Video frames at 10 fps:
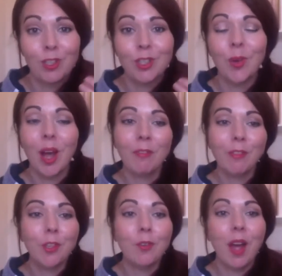So after
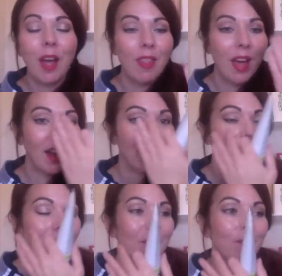you've had that
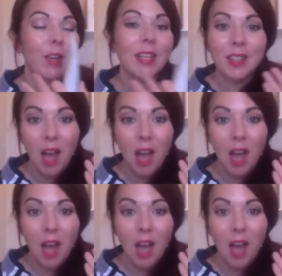face